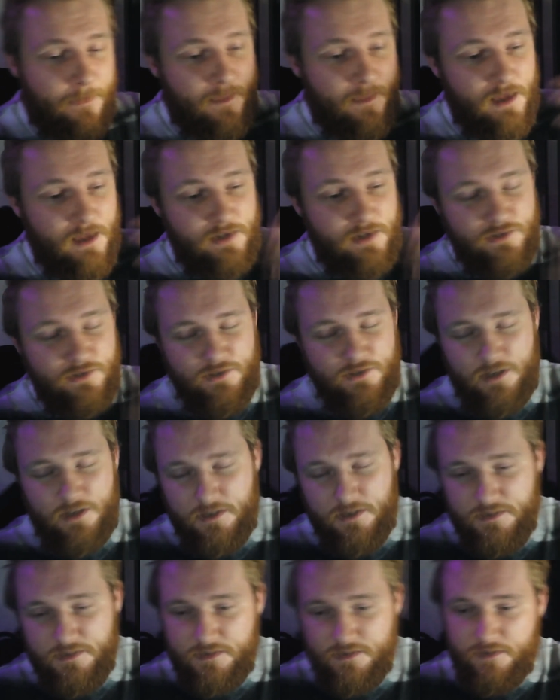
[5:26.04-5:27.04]

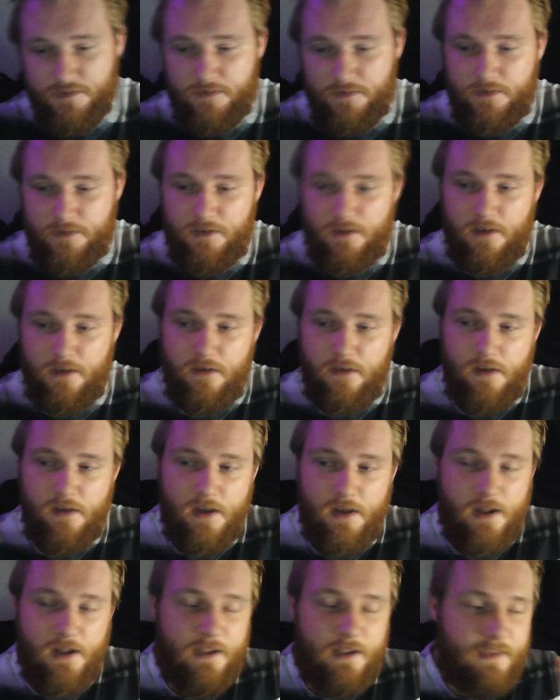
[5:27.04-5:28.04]
just to
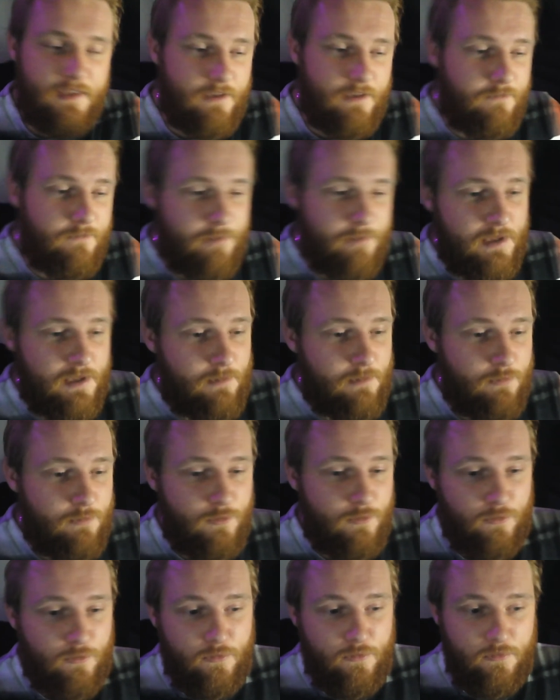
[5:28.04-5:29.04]
keep
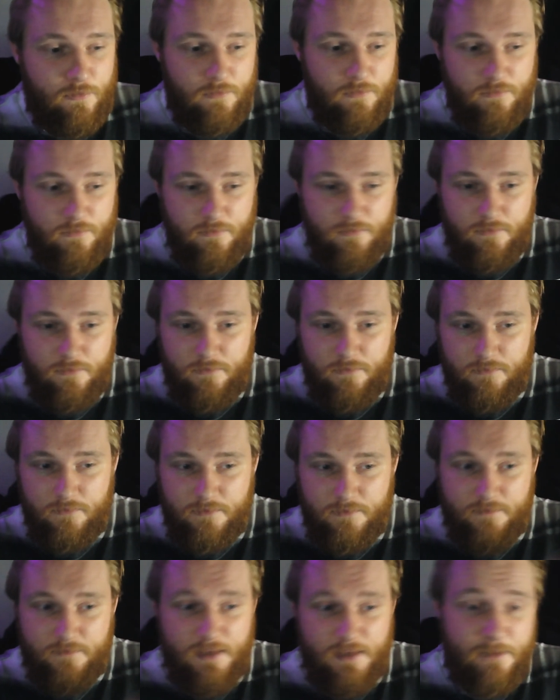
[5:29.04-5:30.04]
people
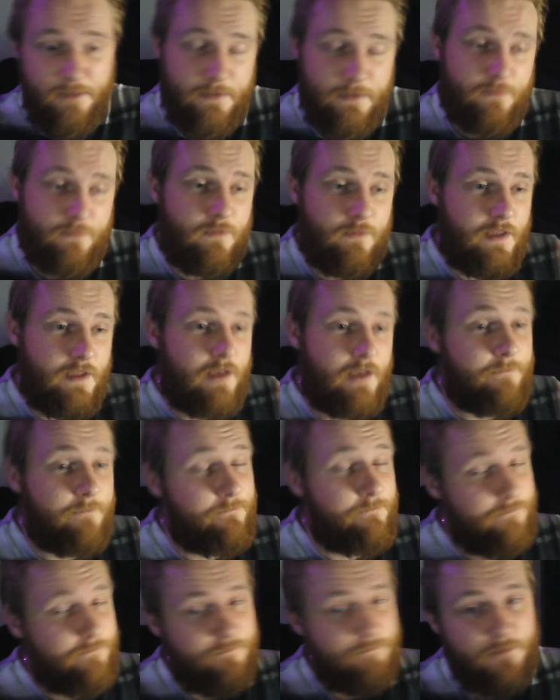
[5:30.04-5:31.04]
there,
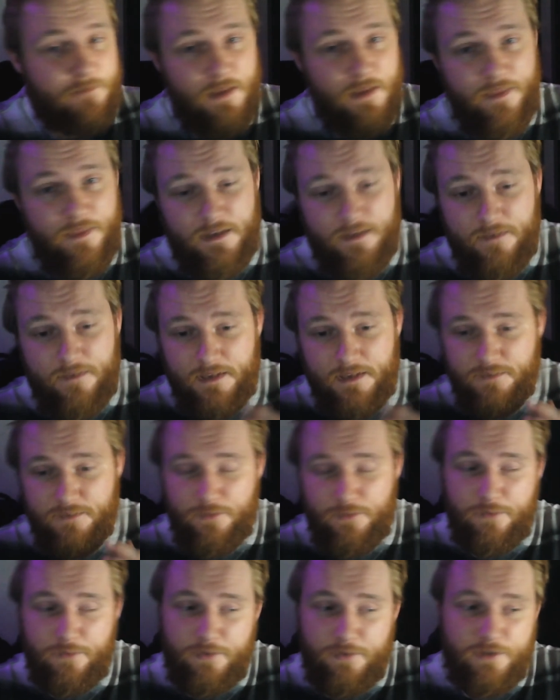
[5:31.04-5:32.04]
and that's what you
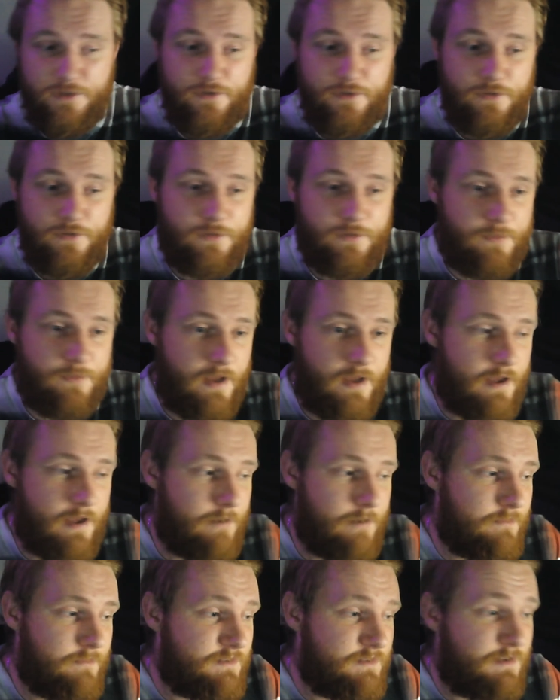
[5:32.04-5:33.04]
want to do.
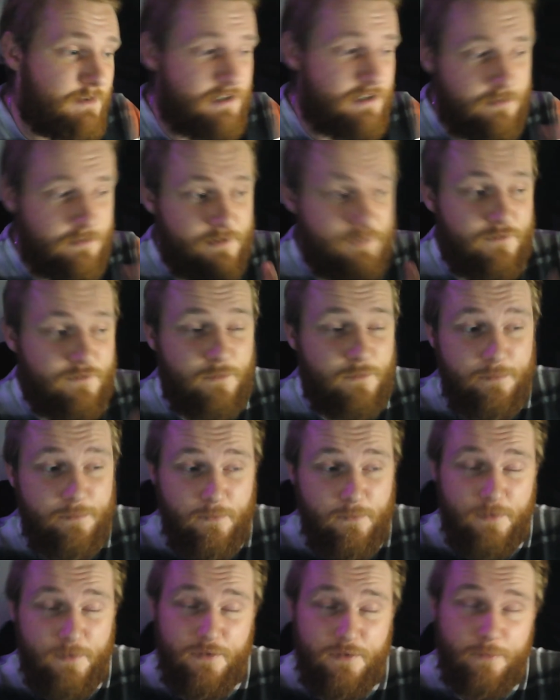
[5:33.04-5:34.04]
Especially with
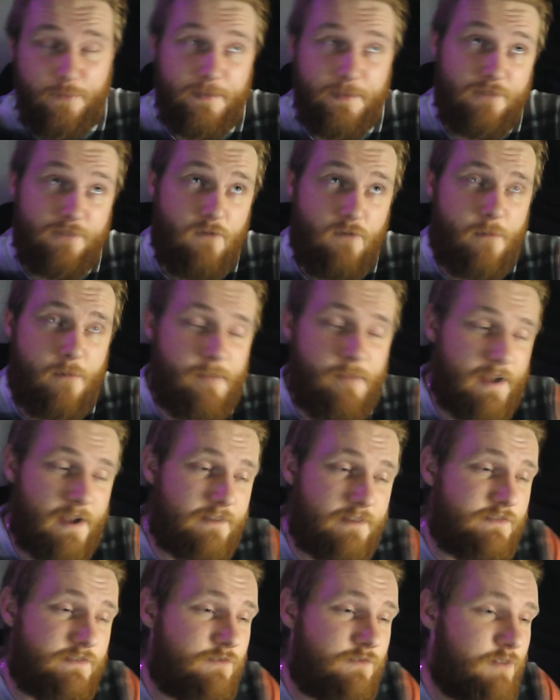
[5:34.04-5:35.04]
your be right back
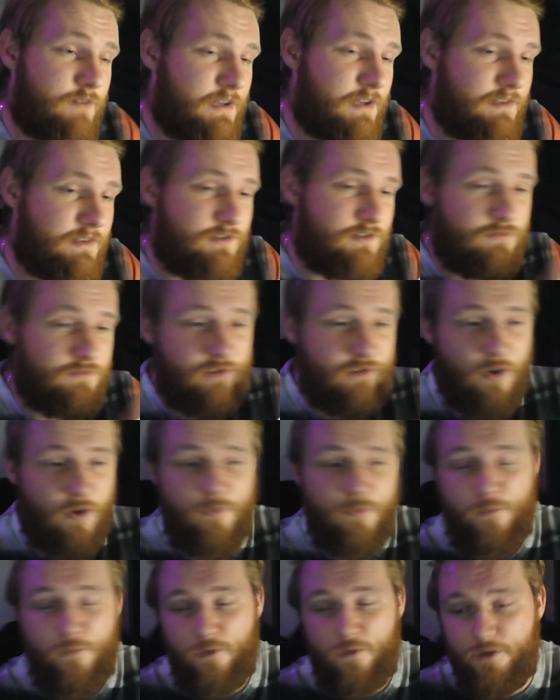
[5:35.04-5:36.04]
screens, you don't
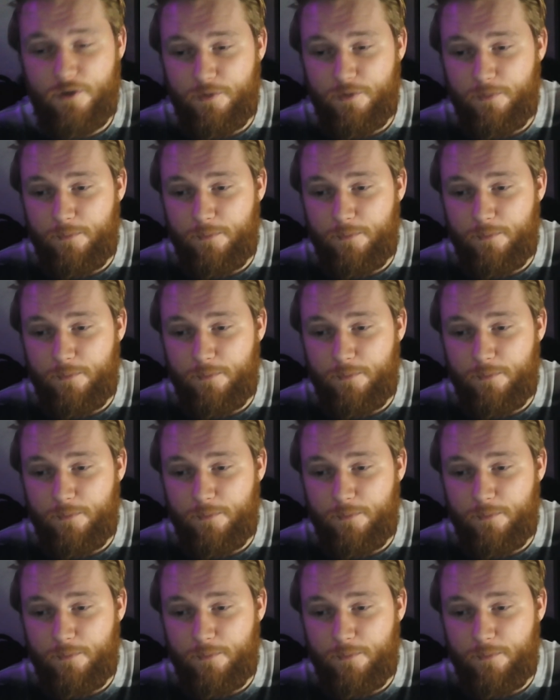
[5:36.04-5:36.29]
want them